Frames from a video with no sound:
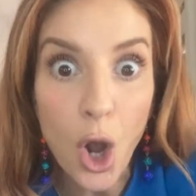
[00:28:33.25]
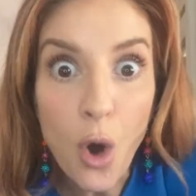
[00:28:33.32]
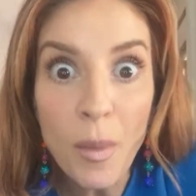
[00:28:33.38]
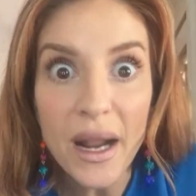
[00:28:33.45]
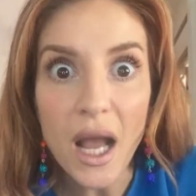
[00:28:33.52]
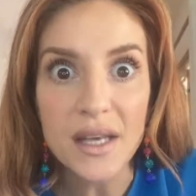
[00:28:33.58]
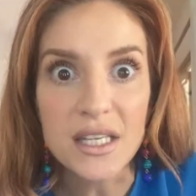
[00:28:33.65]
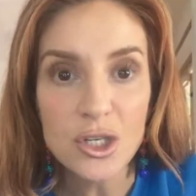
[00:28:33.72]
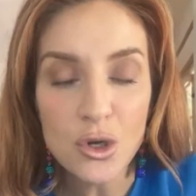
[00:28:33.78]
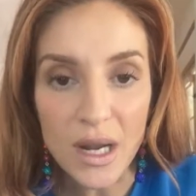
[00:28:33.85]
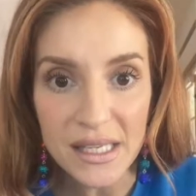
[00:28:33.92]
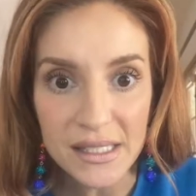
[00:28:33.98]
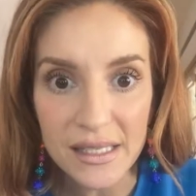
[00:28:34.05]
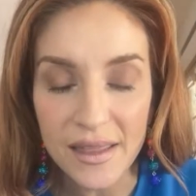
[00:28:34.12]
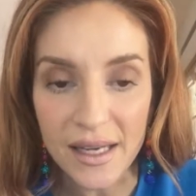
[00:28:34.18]
Oh my God, did you
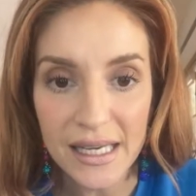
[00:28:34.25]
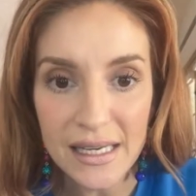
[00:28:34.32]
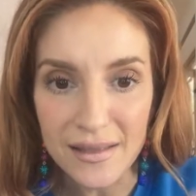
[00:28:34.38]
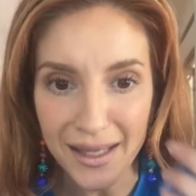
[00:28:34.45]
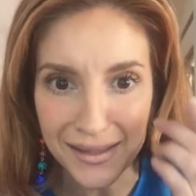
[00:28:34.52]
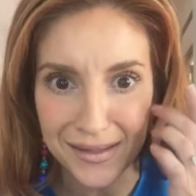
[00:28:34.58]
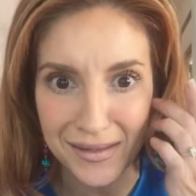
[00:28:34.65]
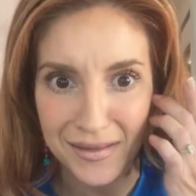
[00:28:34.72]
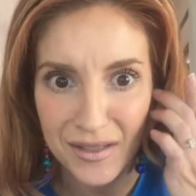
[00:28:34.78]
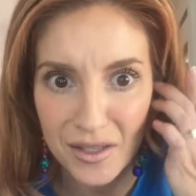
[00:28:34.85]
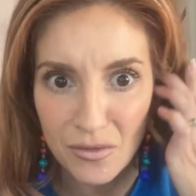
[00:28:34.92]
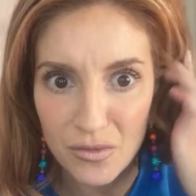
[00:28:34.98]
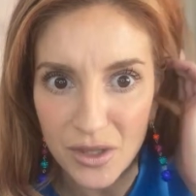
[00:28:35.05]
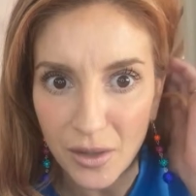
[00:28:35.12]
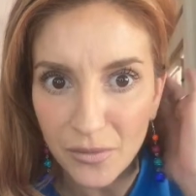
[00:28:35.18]
guys see that he like
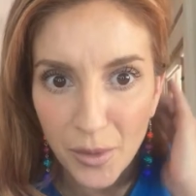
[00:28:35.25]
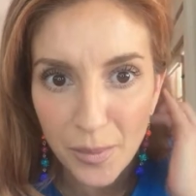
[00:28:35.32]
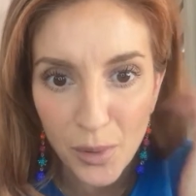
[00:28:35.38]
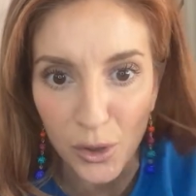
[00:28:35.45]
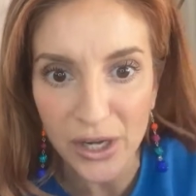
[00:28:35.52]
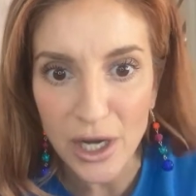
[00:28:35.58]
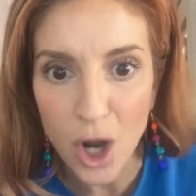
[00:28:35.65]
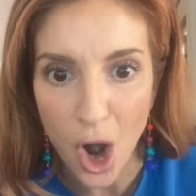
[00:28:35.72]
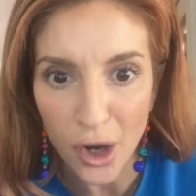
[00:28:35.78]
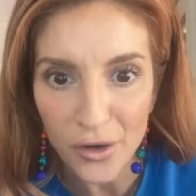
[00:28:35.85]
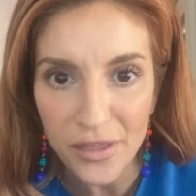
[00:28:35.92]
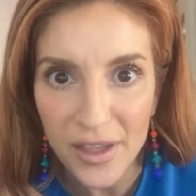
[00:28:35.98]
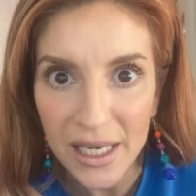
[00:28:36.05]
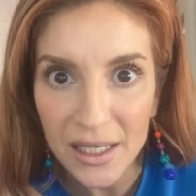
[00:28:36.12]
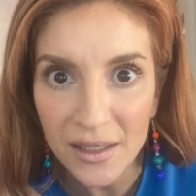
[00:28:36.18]
the burning car
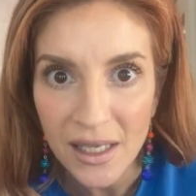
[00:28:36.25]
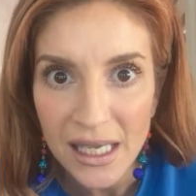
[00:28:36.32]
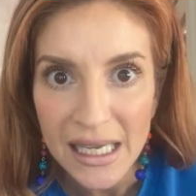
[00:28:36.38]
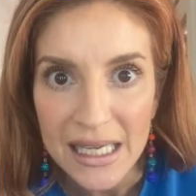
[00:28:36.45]
thing?